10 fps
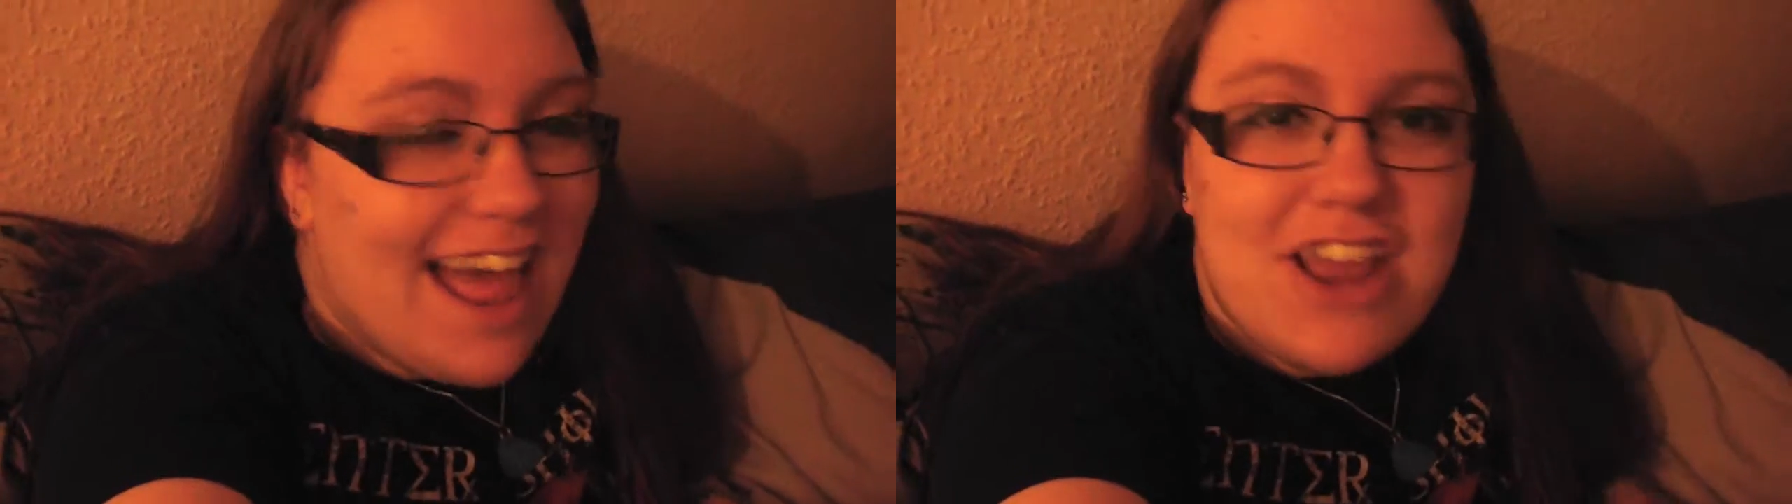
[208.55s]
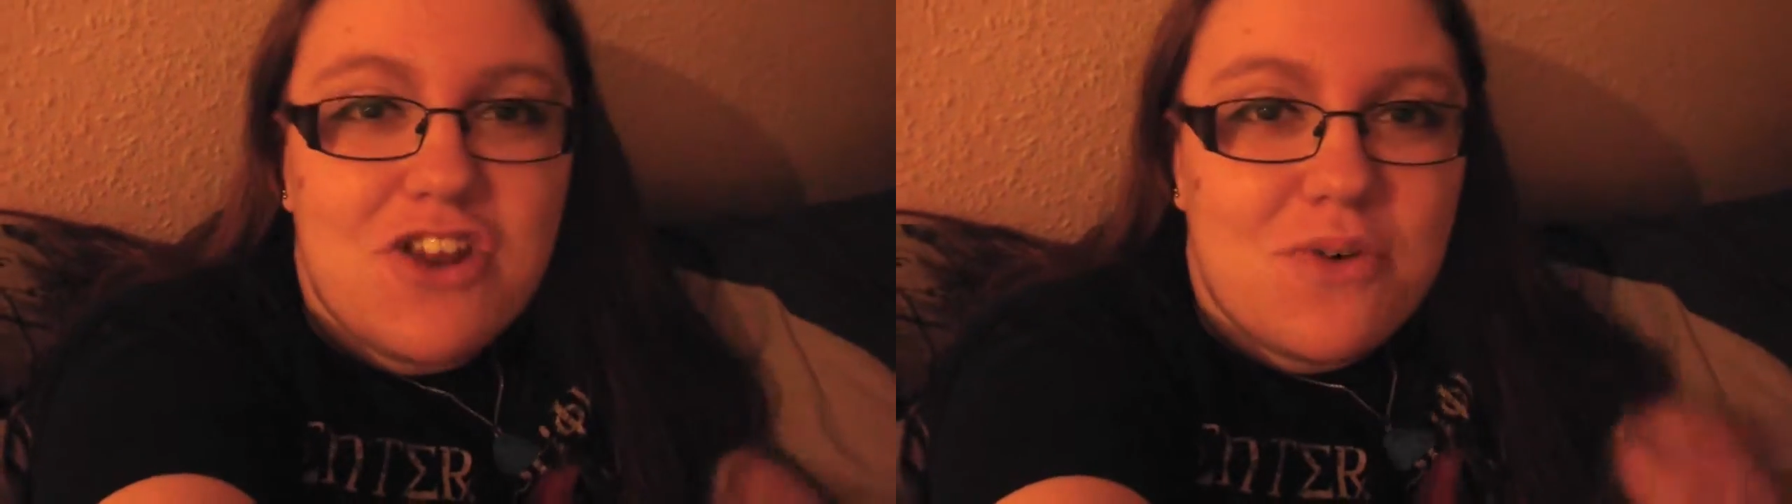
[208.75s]

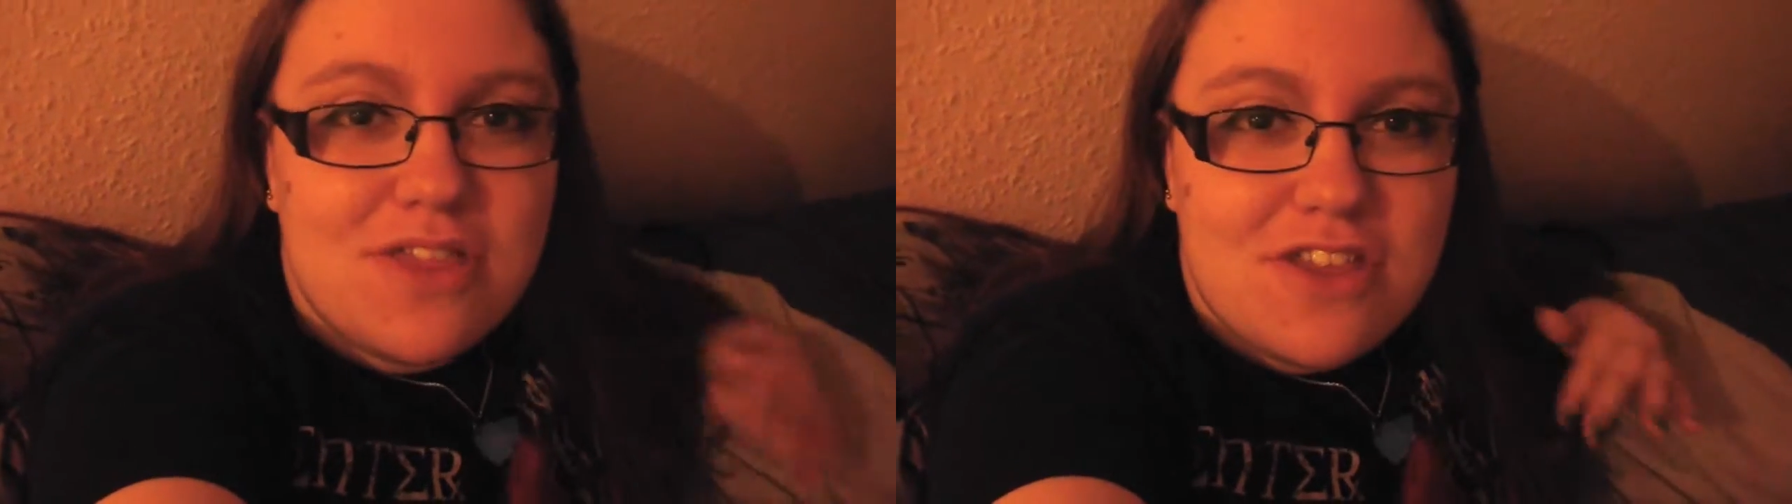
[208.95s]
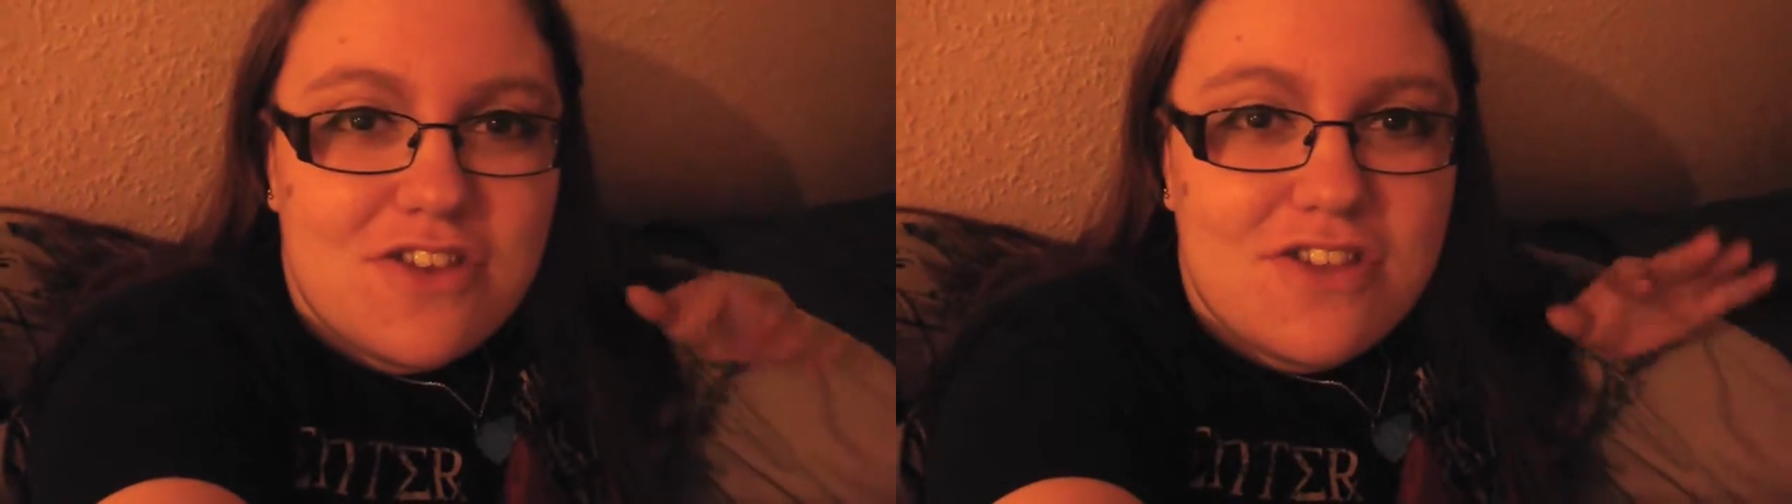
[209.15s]
Like, you know
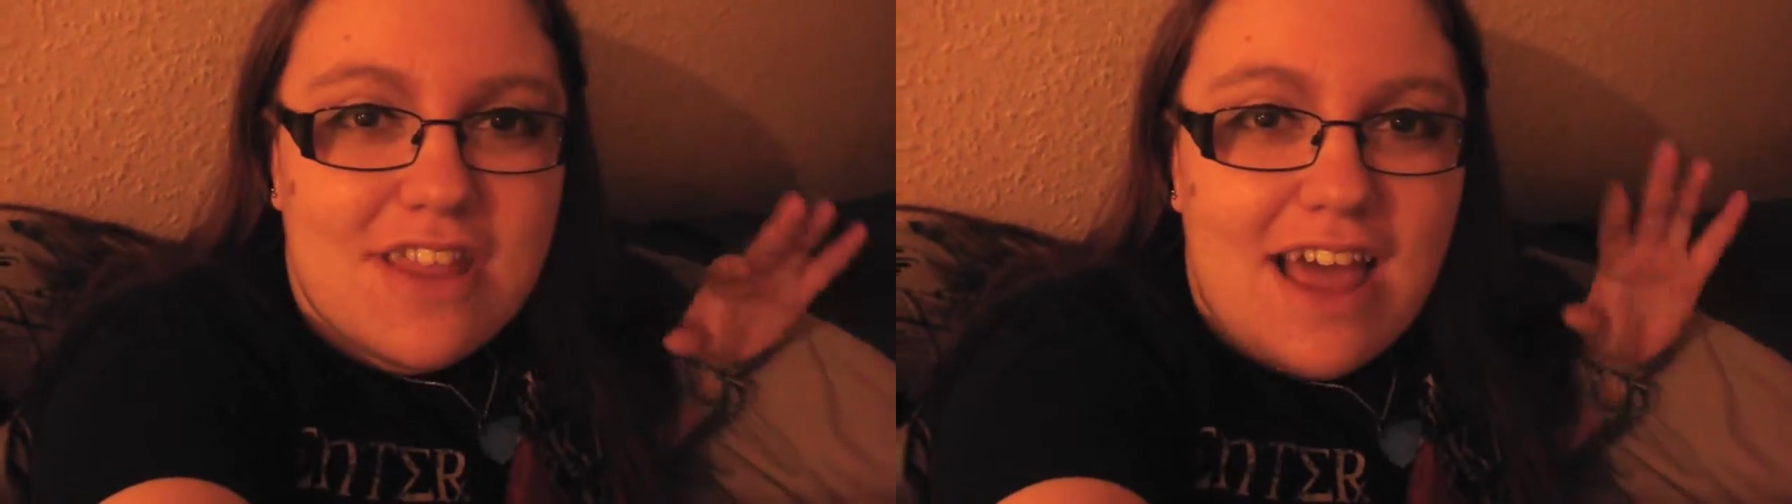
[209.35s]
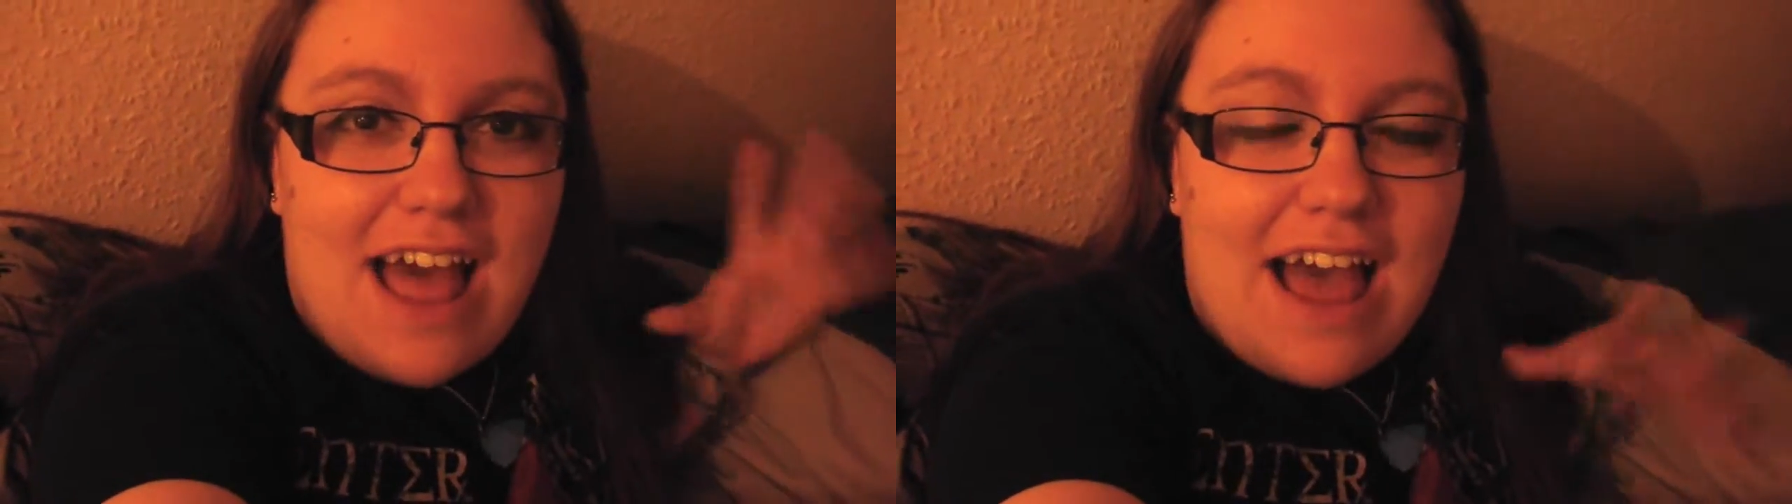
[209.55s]
when this,
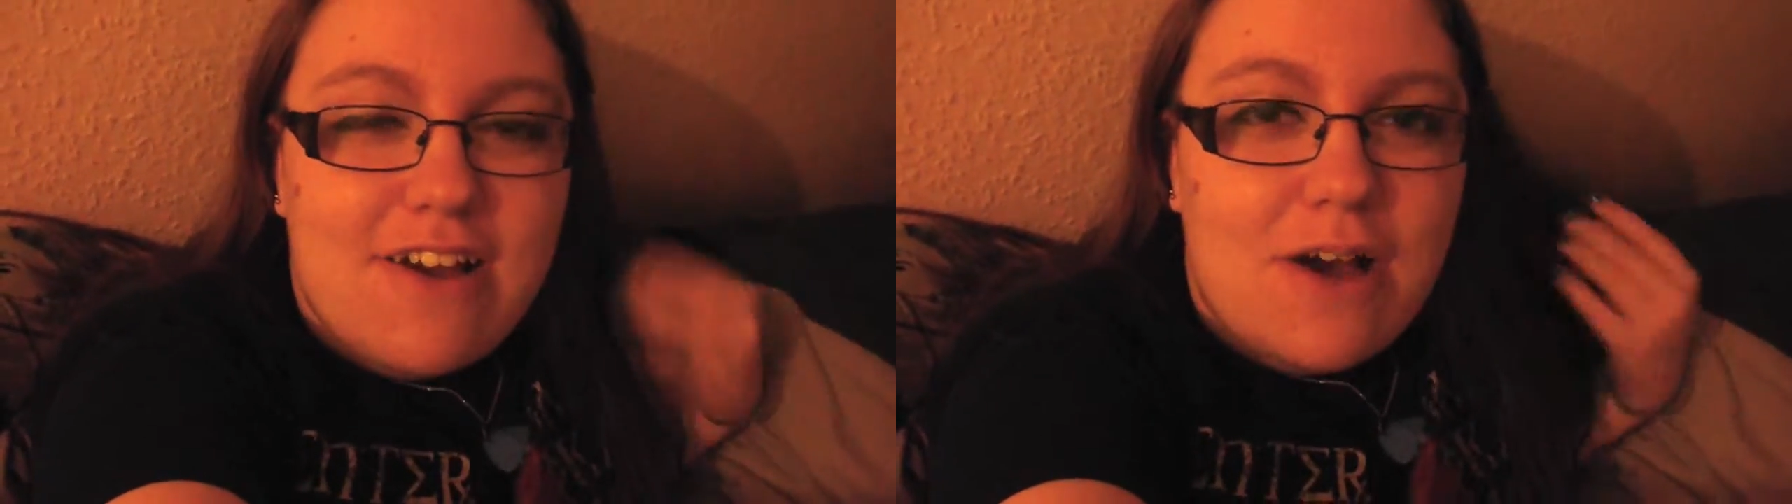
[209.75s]
I